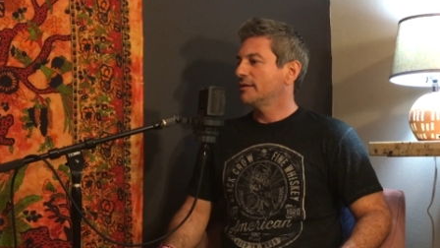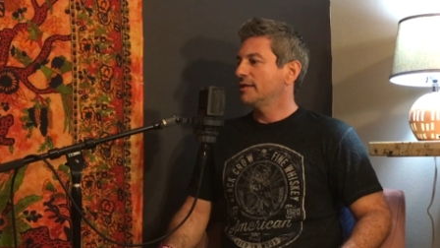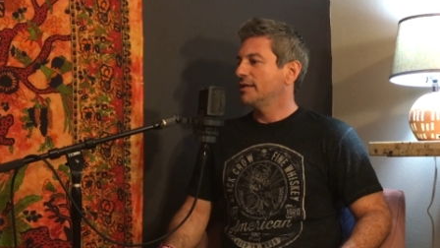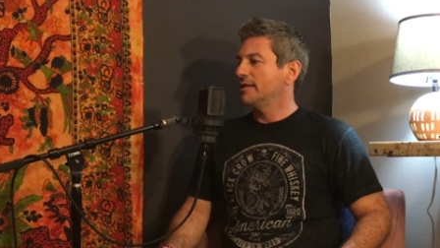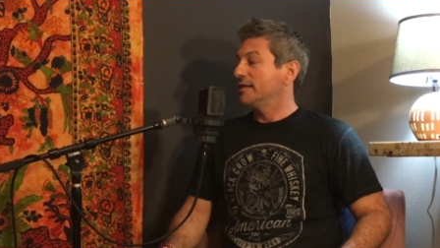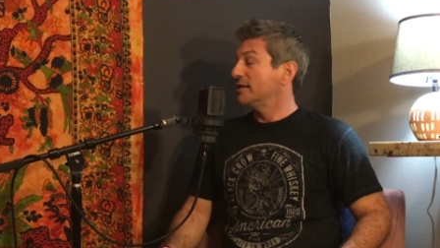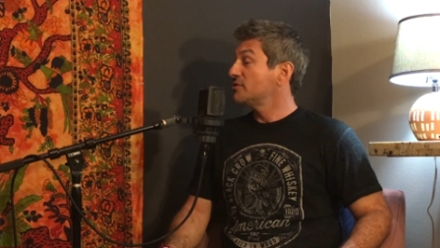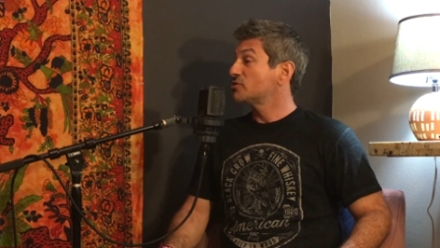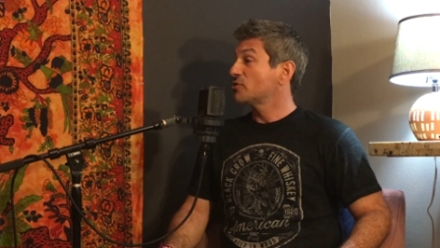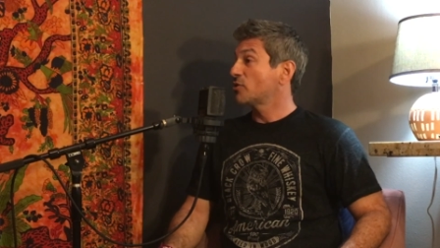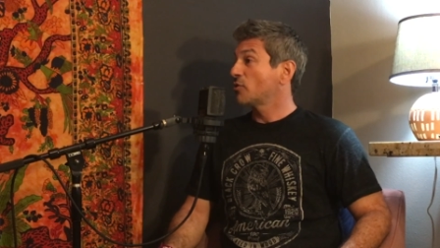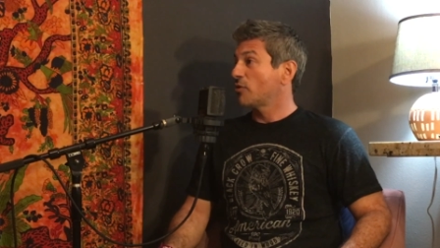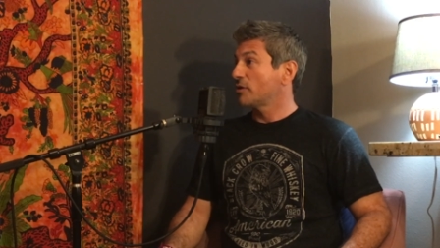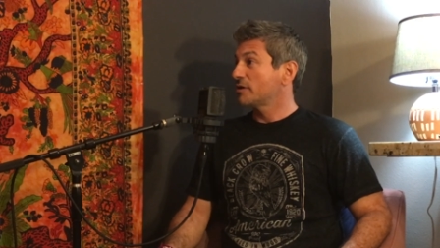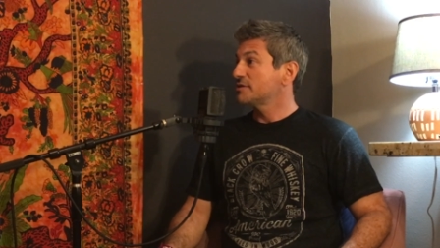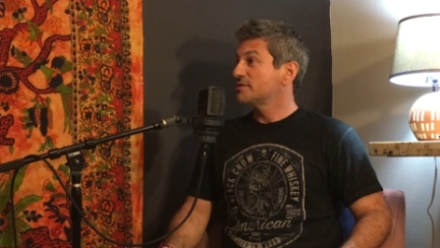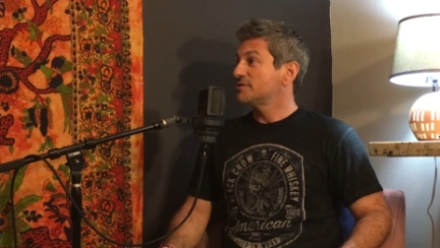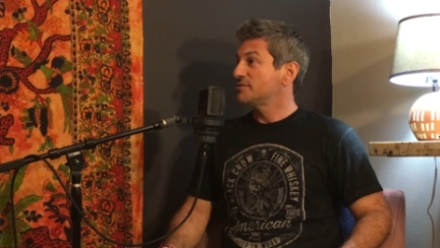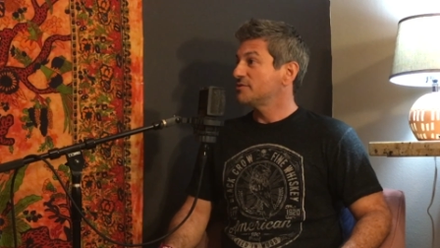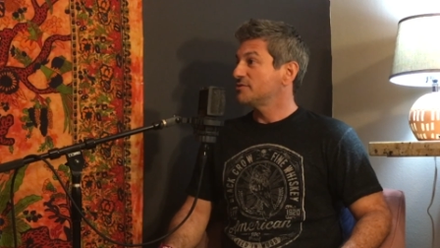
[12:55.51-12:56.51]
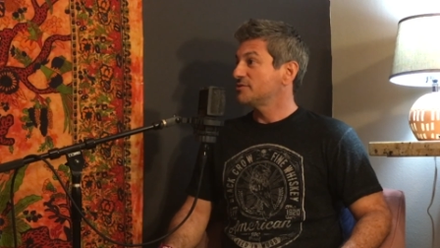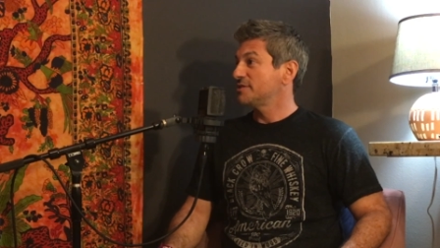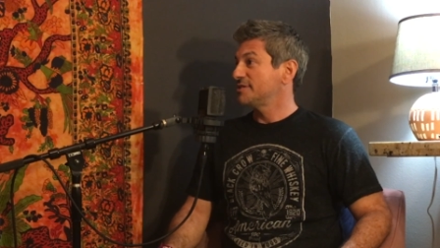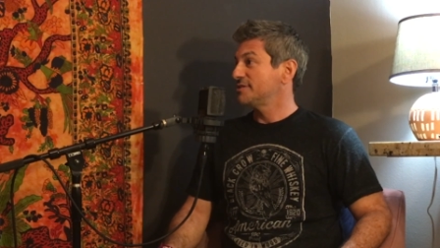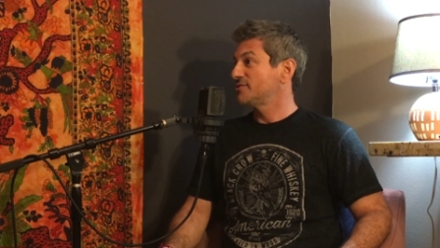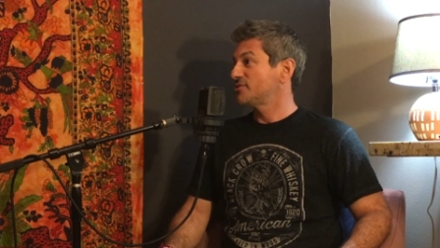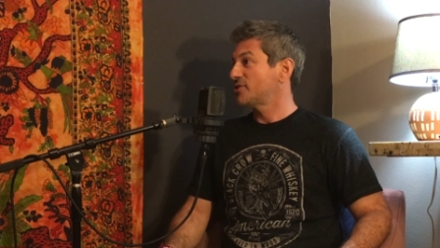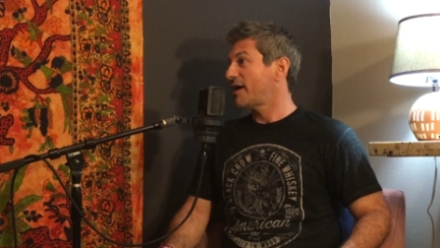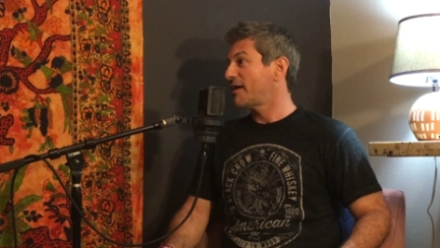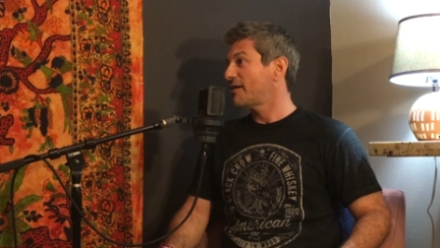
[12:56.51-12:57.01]
intercourse, there's a
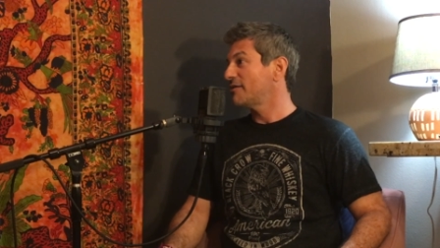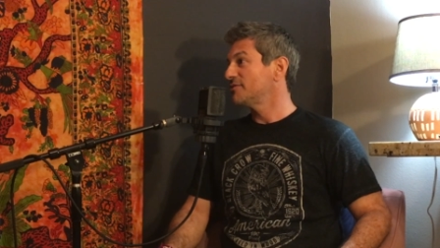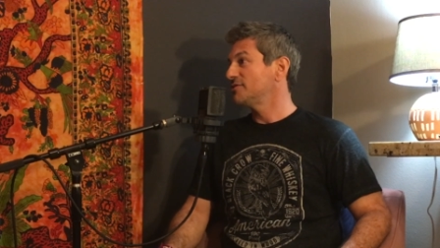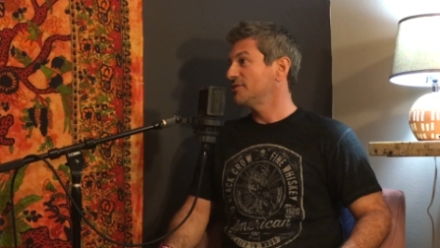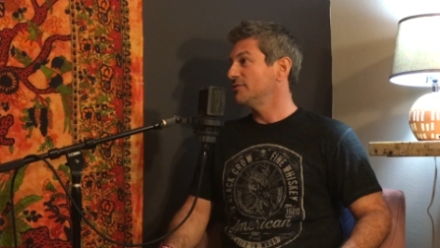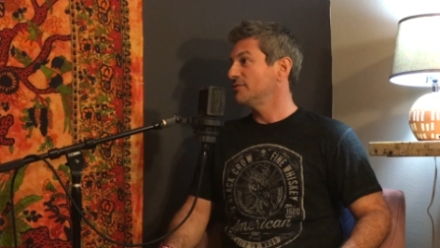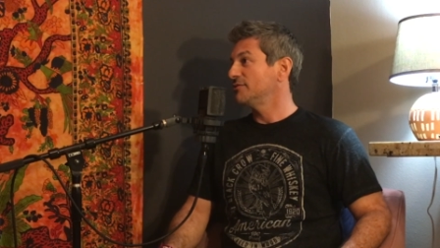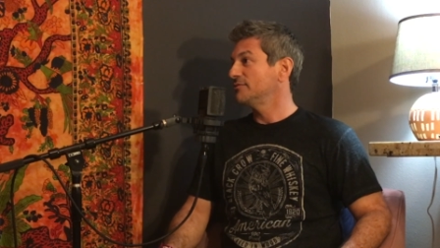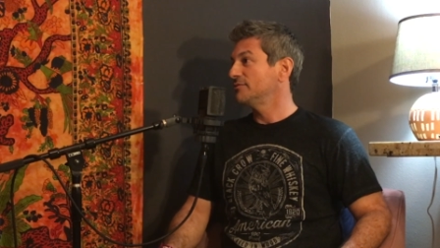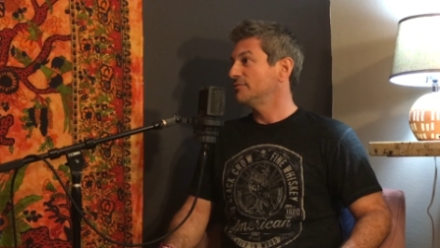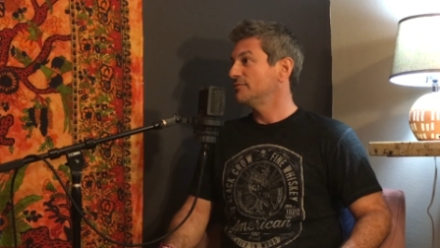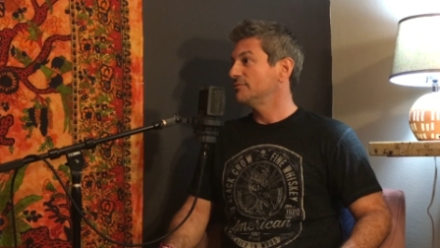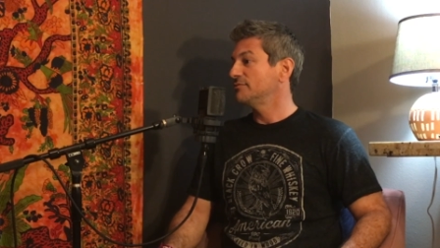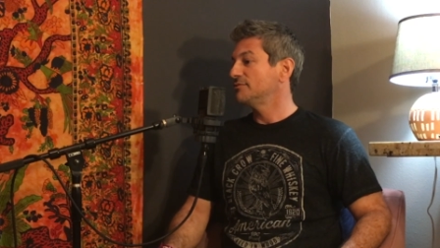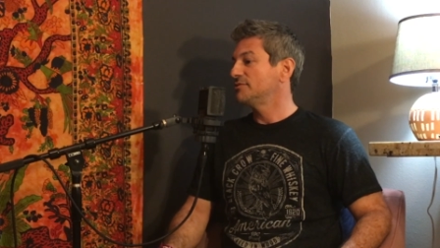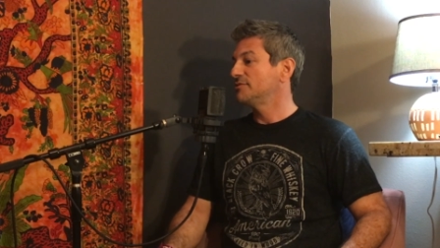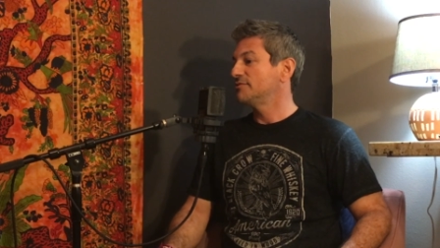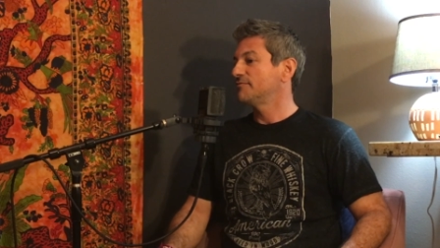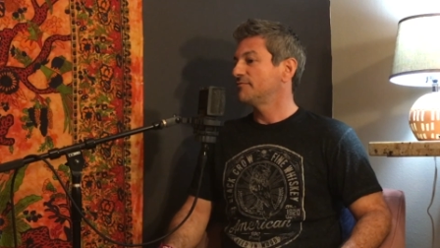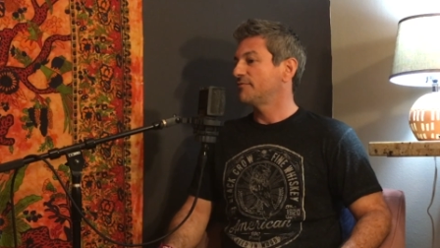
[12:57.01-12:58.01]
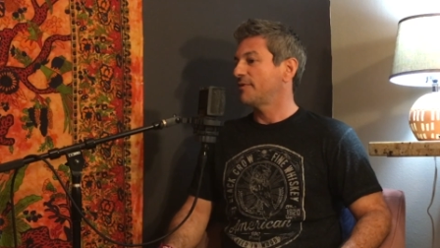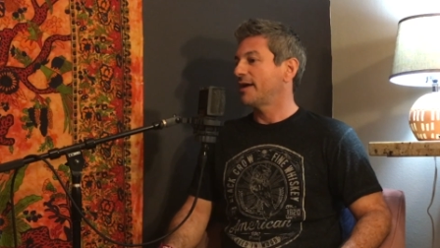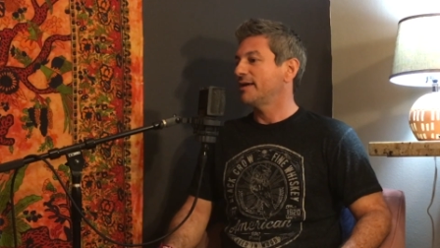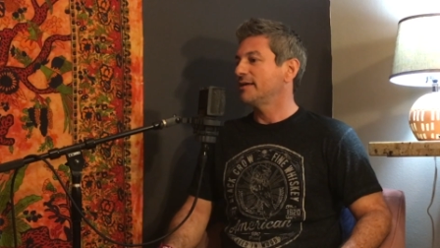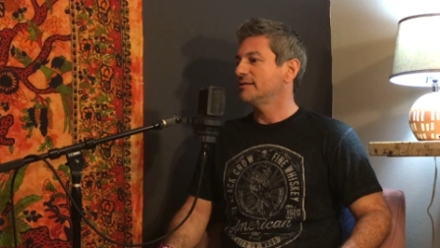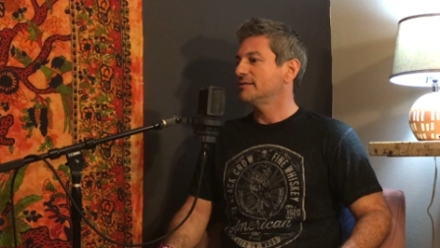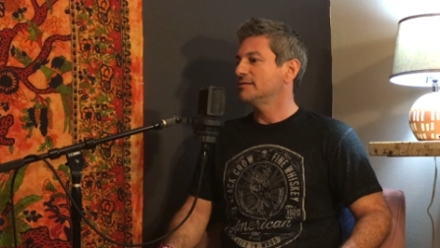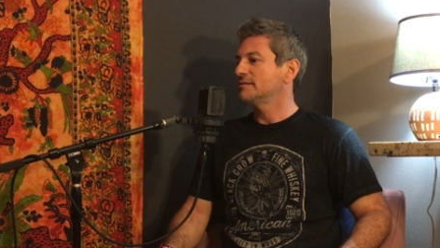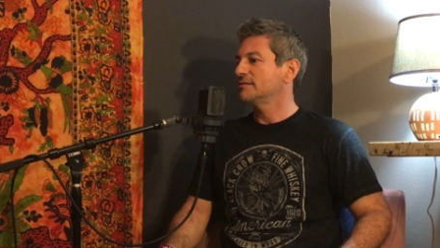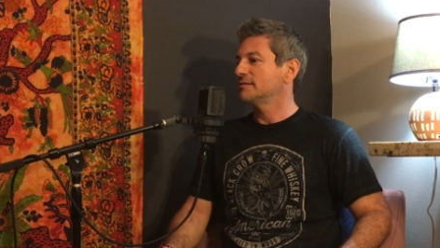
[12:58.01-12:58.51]
desire to
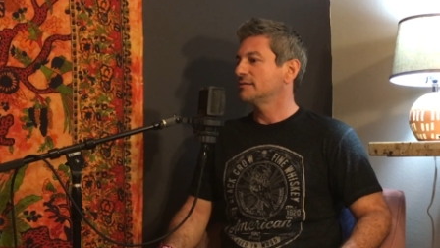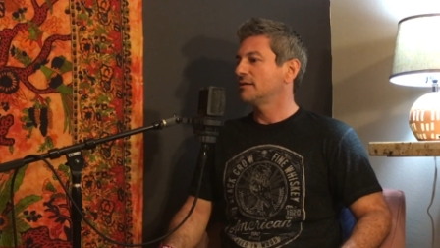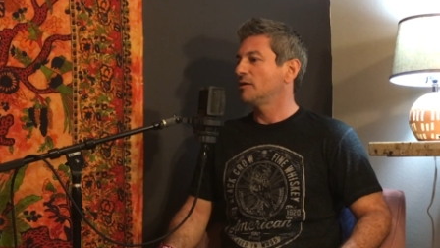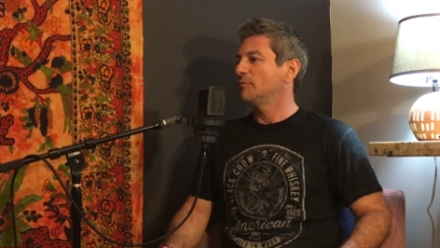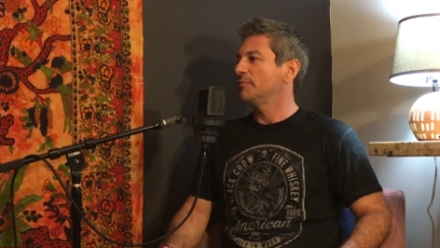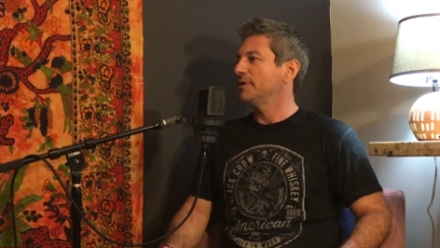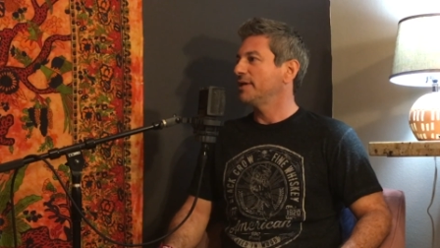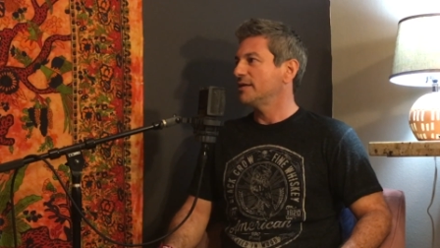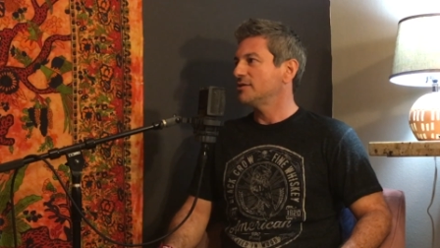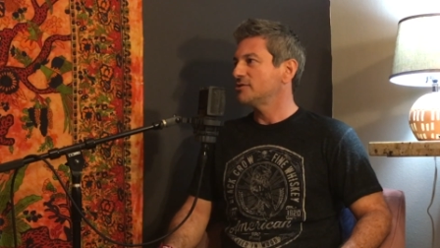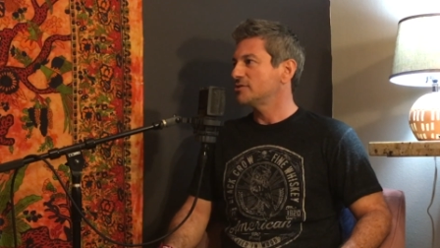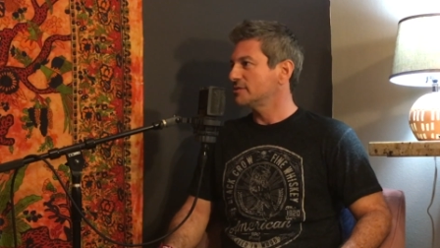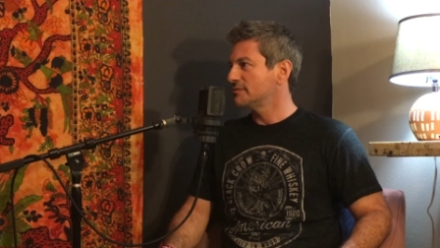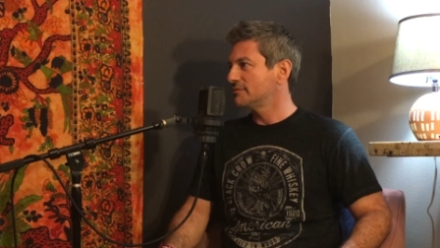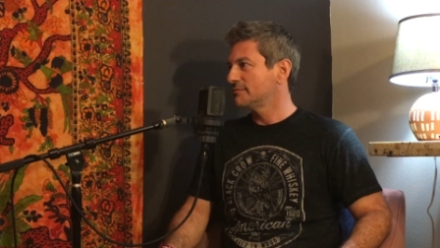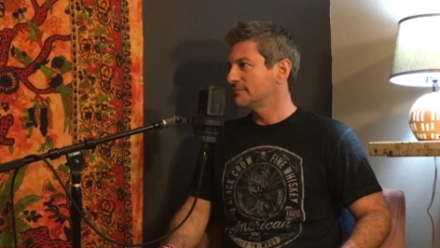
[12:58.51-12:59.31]
find culmination.